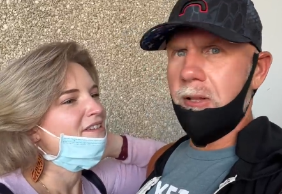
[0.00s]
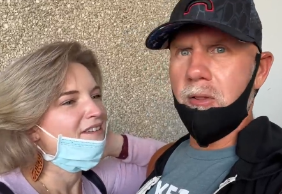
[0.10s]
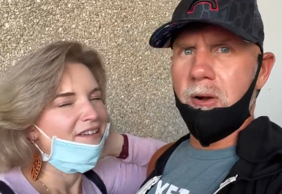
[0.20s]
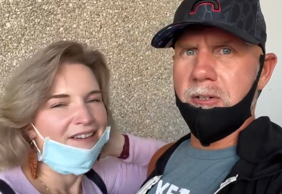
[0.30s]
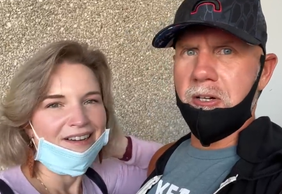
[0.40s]

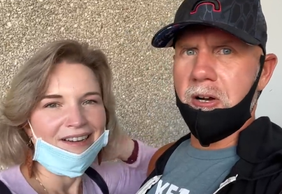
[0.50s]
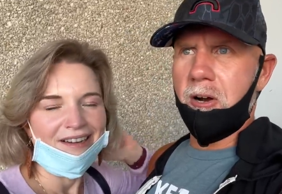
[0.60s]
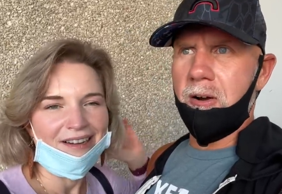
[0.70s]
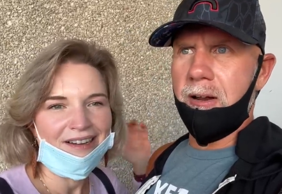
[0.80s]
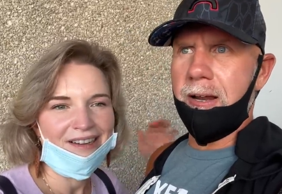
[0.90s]
Speaker 1: larger
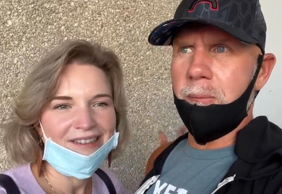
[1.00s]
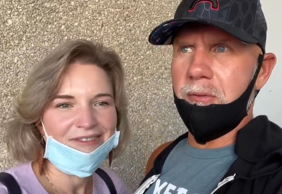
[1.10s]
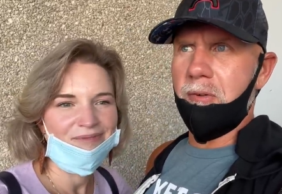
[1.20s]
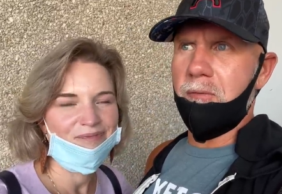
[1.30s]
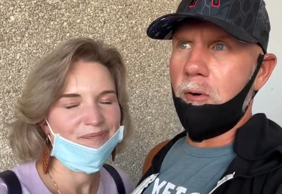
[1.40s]
car and it
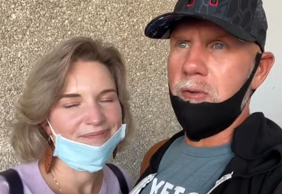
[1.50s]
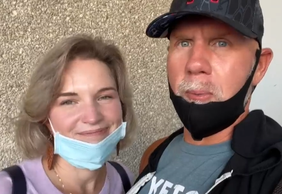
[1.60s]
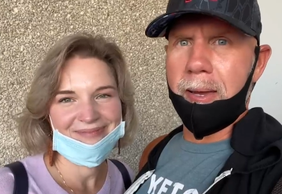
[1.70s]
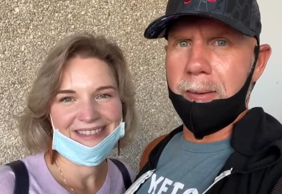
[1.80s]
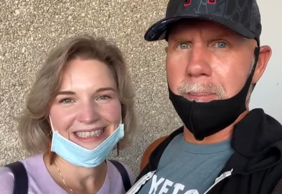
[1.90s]
was a
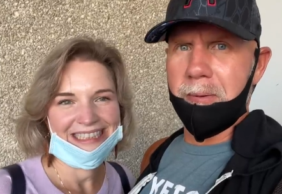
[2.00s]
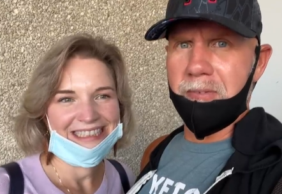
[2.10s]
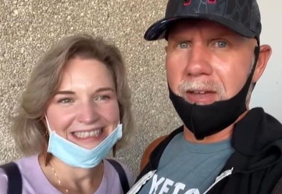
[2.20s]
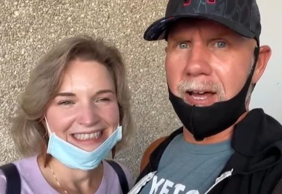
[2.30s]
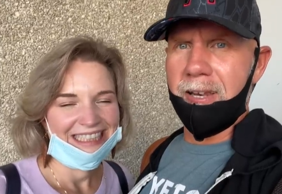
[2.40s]
Volkswagen
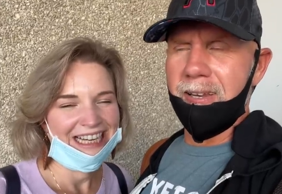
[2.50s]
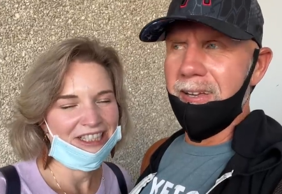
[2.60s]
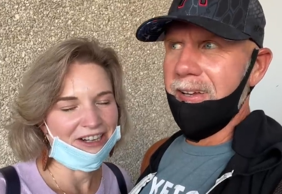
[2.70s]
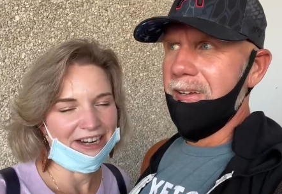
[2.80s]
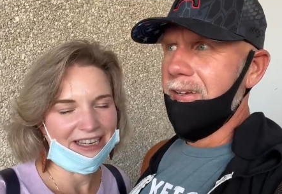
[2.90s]
Passat.
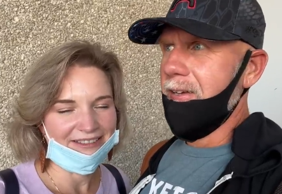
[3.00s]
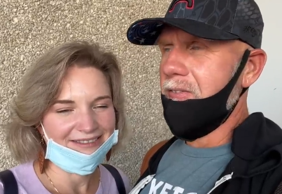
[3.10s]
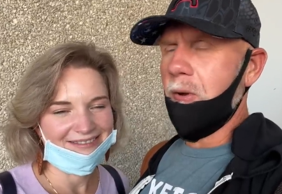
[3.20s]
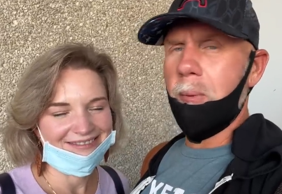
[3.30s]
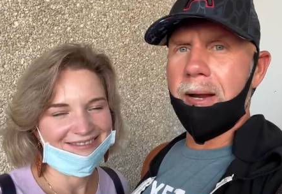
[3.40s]
It's all right.
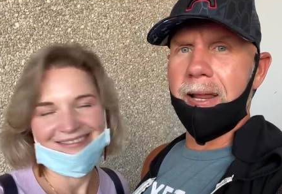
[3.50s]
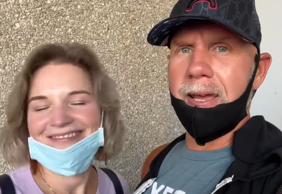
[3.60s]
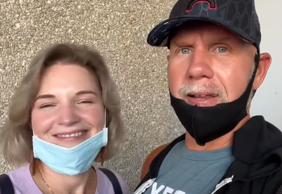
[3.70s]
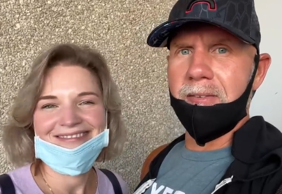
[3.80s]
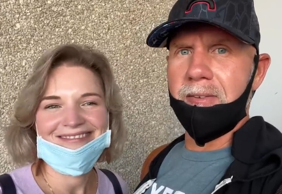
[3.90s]
So we're gonna
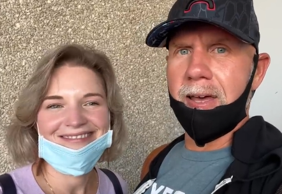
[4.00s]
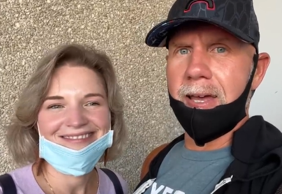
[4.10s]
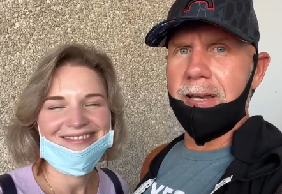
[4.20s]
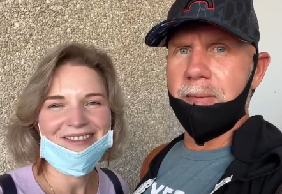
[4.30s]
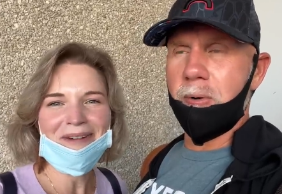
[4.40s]
head
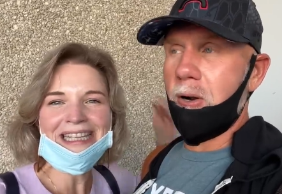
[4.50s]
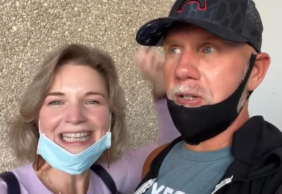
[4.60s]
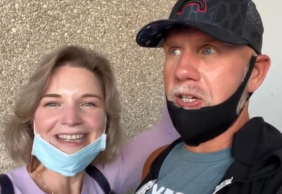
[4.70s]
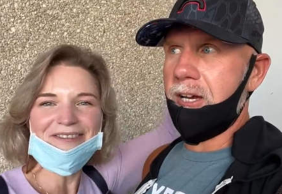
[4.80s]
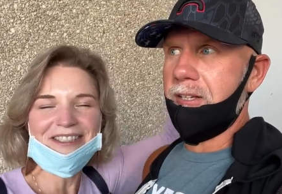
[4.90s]
inside. We're we all
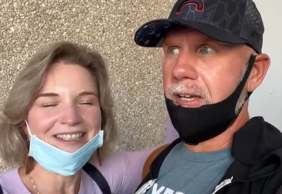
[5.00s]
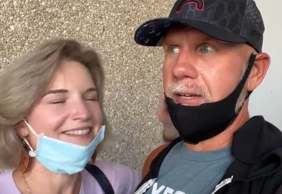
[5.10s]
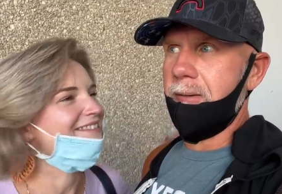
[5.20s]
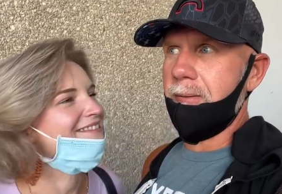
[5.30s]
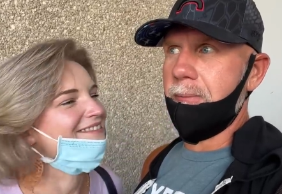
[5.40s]
lived. checked
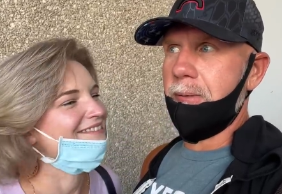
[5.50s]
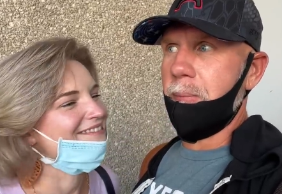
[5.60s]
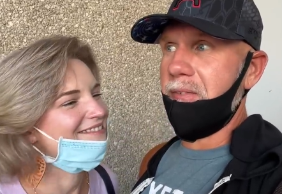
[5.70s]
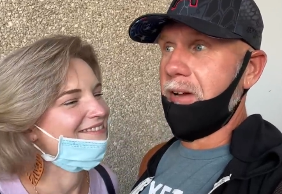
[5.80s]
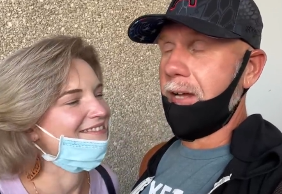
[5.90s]
in.
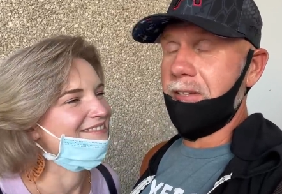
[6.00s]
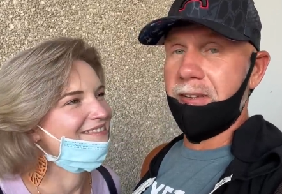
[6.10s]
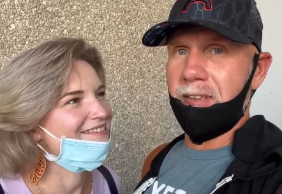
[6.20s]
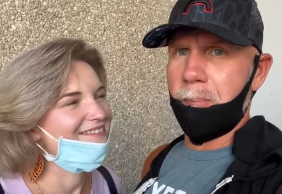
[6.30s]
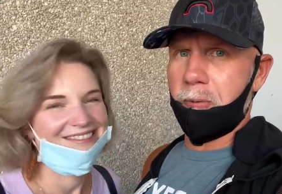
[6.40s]
We've got
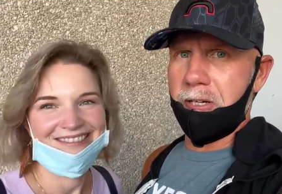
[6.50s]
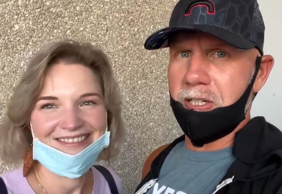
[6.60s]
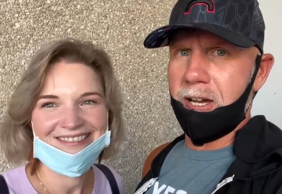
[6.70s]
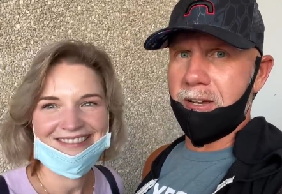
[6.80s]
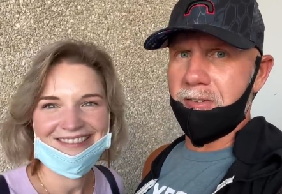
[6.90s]
TSA
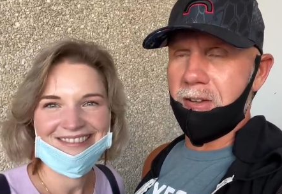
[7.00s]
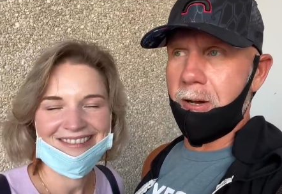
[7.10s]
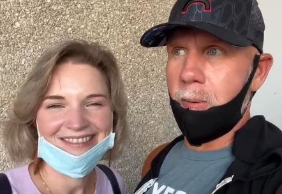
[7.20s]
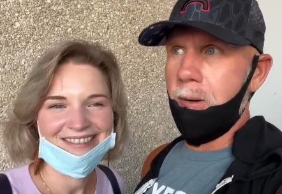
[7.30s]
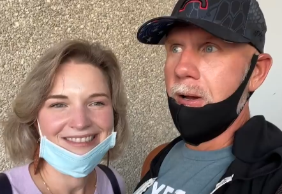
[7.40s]
pre-check,
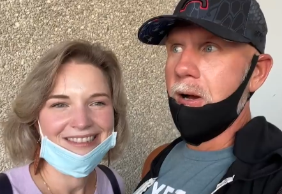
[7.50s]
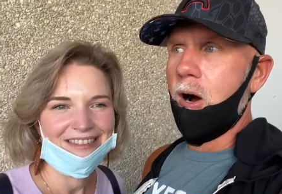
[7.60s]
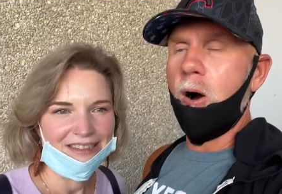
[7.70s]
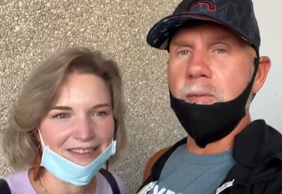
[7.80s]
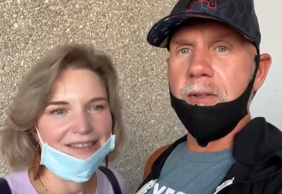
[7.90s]
so
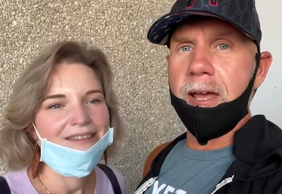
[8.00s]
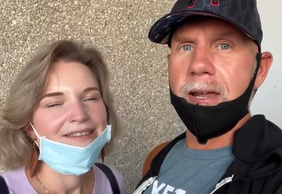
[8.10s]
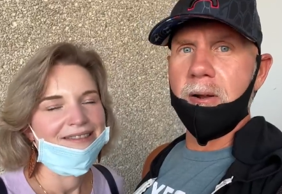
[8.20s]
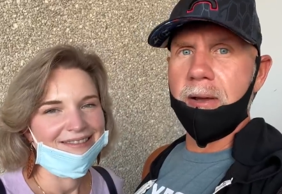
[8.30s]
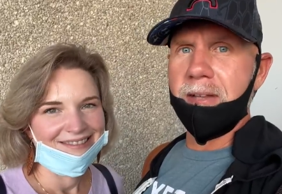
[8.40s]
hopefully
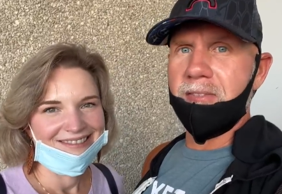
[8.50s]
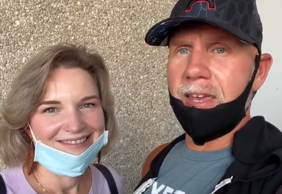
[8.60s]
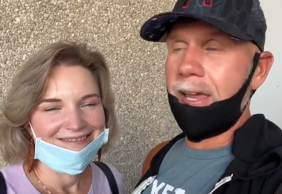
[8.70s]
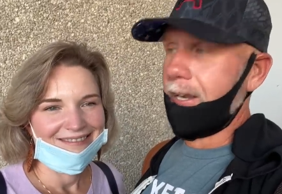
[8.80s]
I don't get scanned.